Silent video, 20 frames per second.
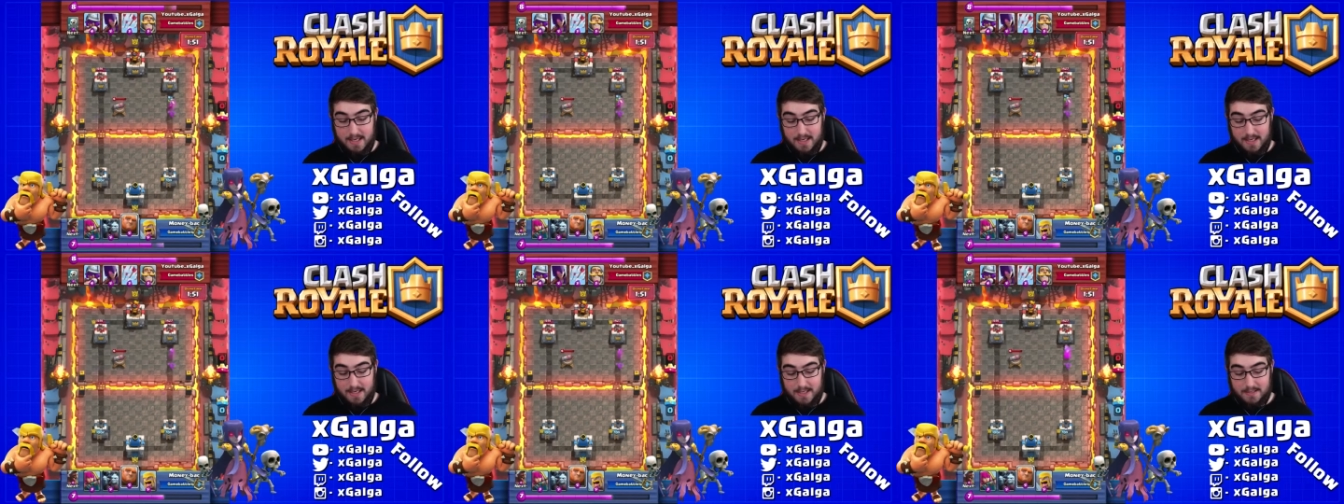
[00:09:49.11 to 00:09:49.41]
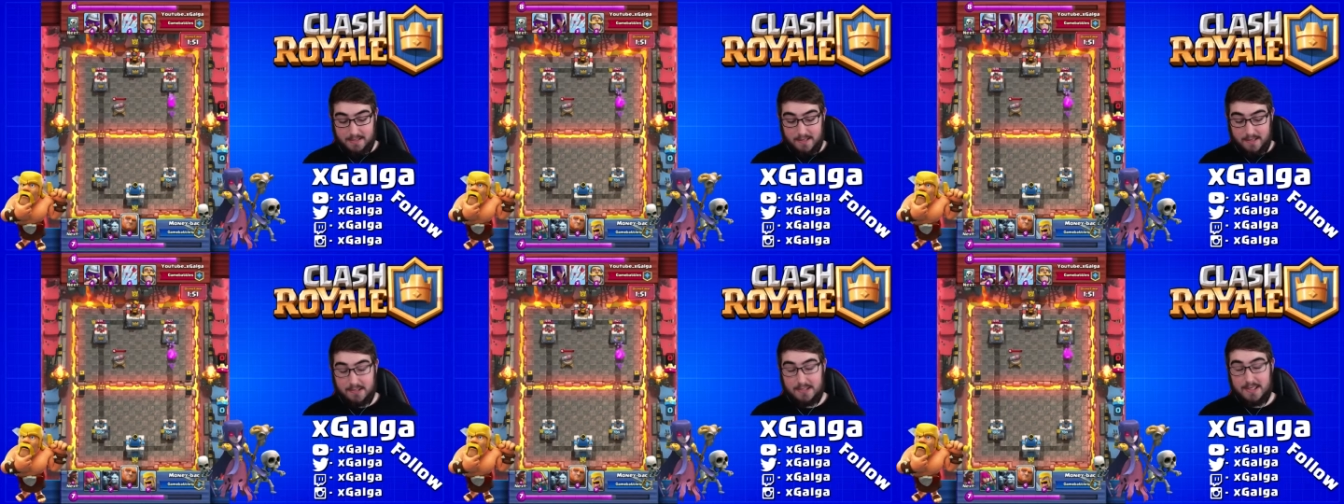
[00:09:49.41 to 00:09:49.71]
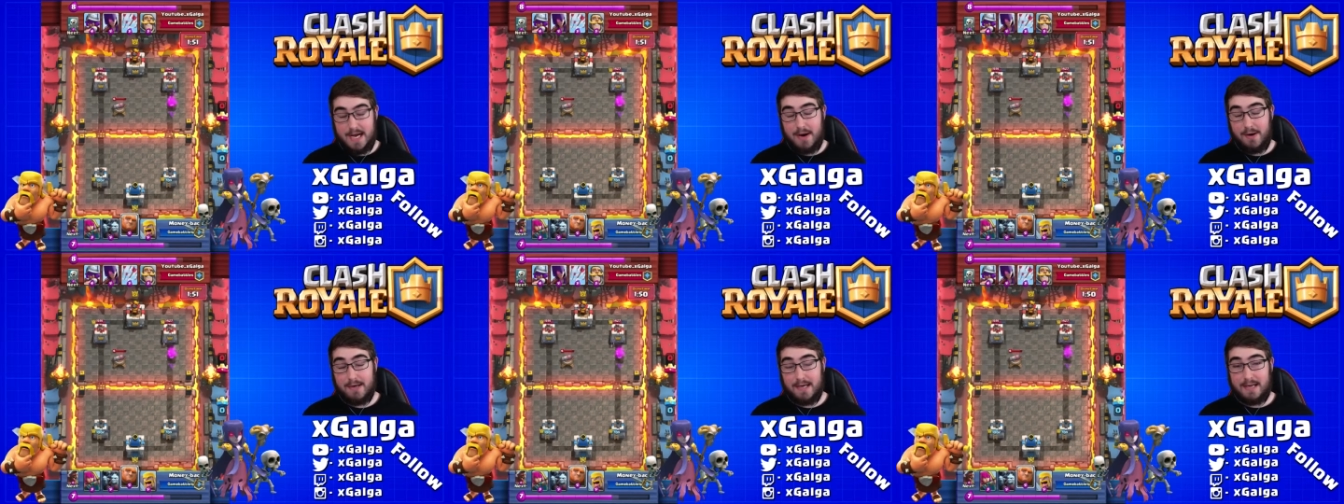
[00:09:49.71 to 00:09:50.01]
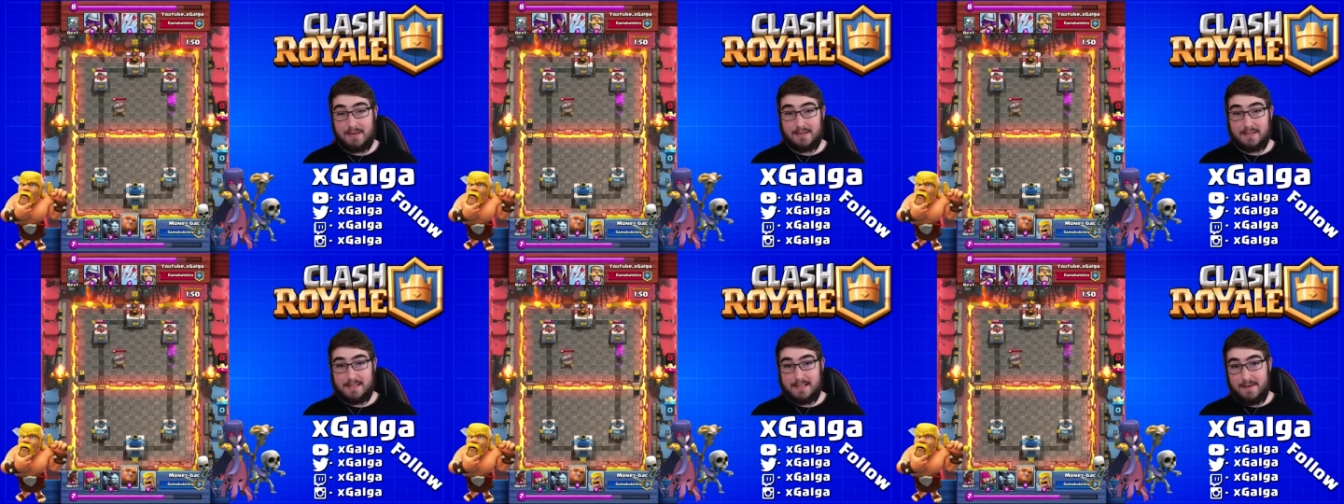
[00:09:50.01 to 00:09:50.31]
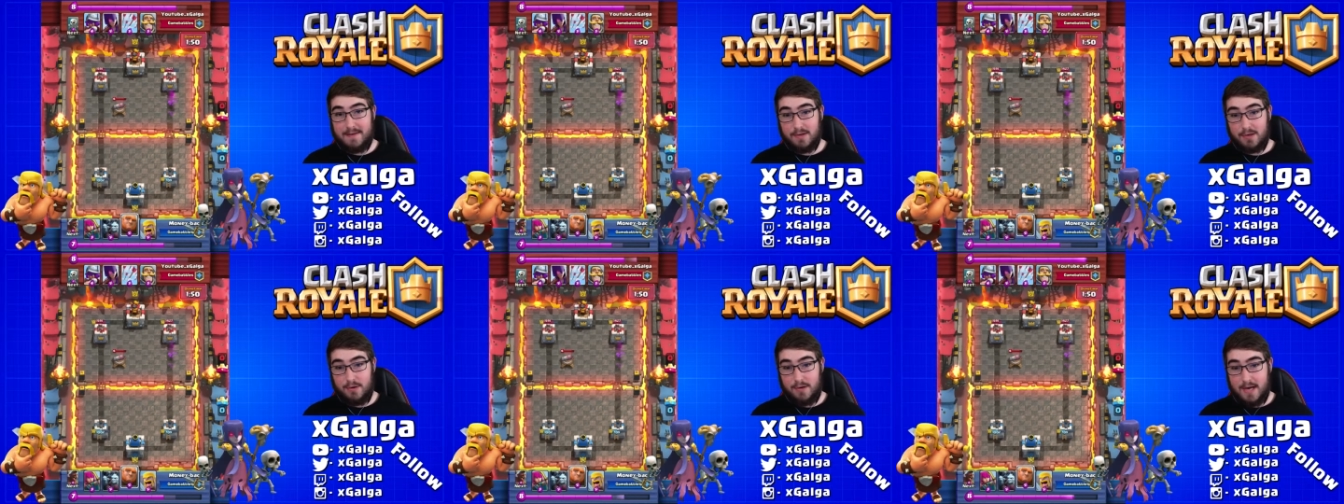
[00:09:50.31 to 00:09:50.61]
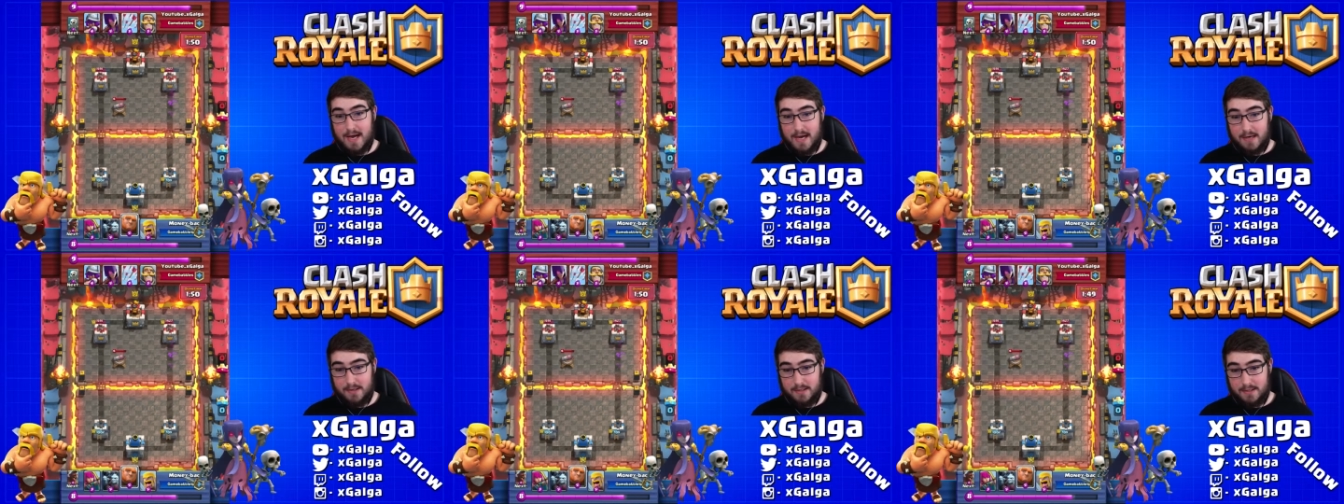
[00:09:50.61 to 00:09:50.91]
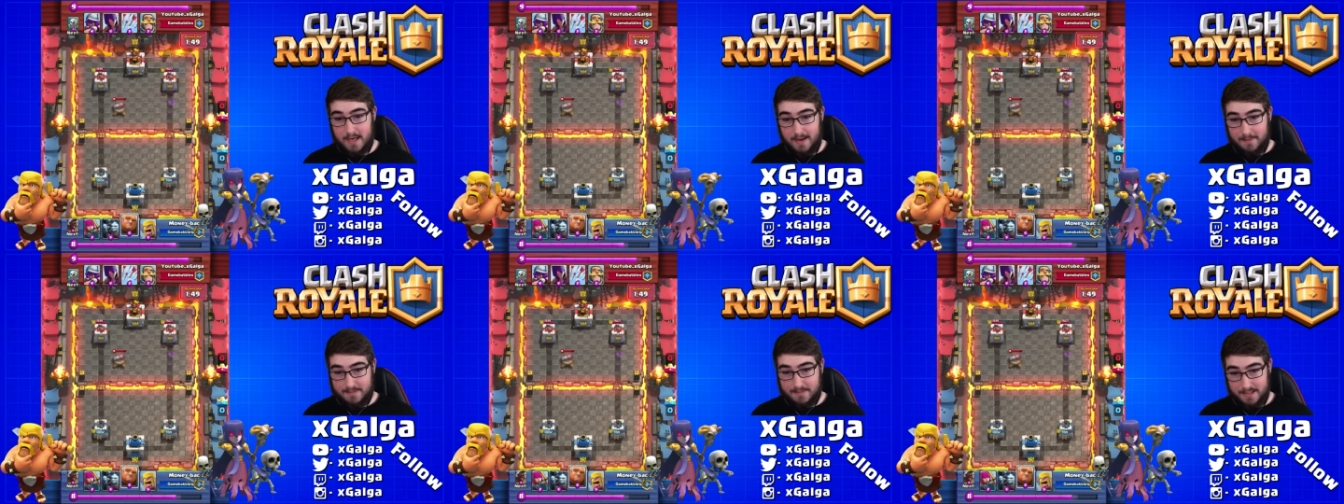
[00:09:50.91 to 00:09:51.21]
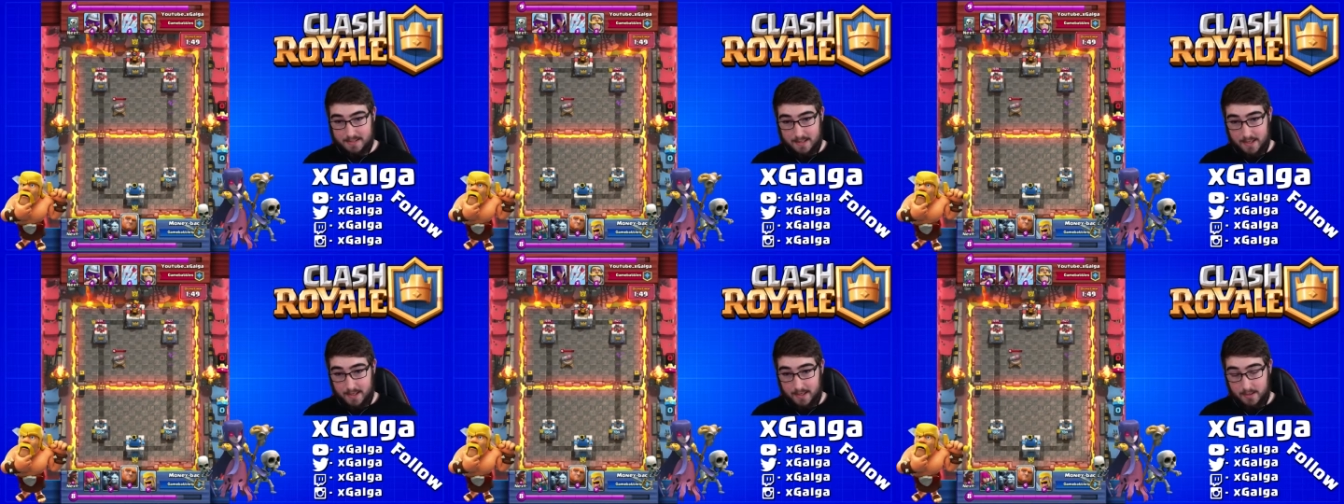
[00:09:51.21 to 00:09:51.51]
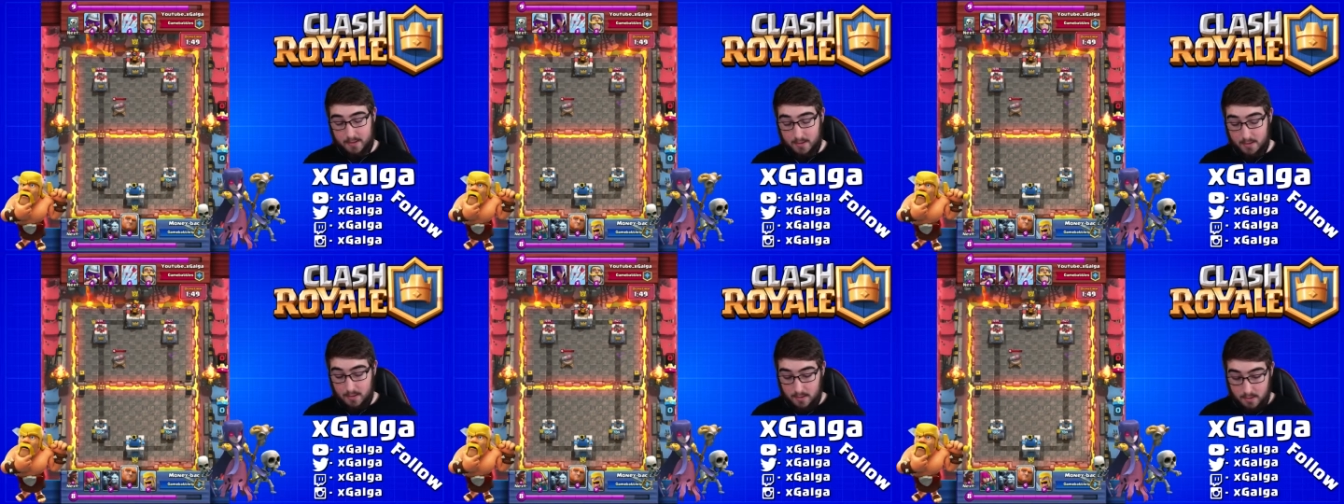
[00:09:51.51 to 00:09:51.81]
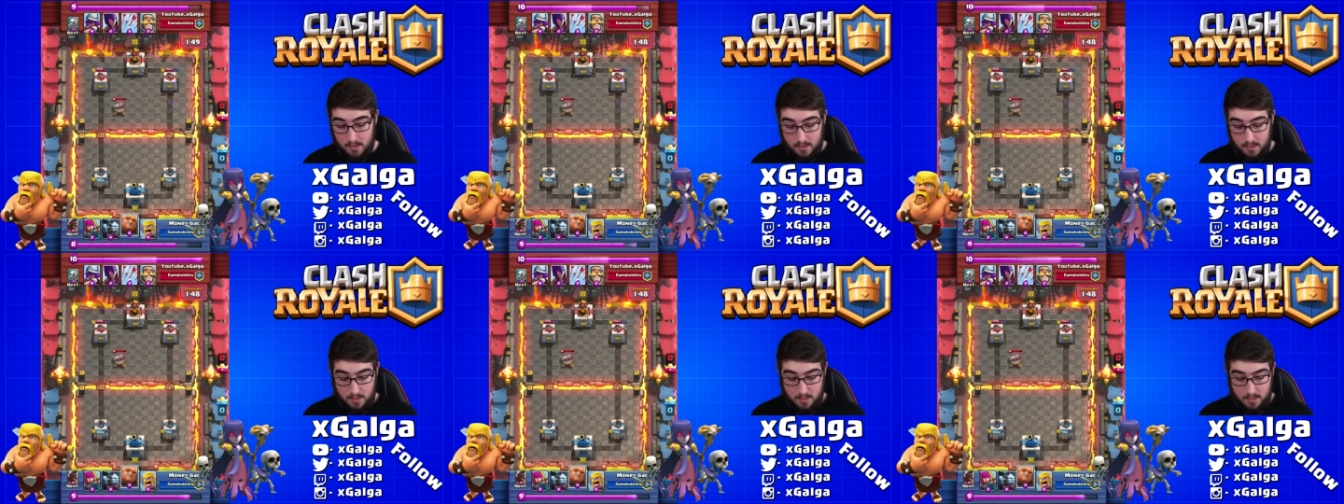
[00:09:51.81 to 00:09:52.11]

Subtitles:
getting his other tower down to 709 on the opposite lane.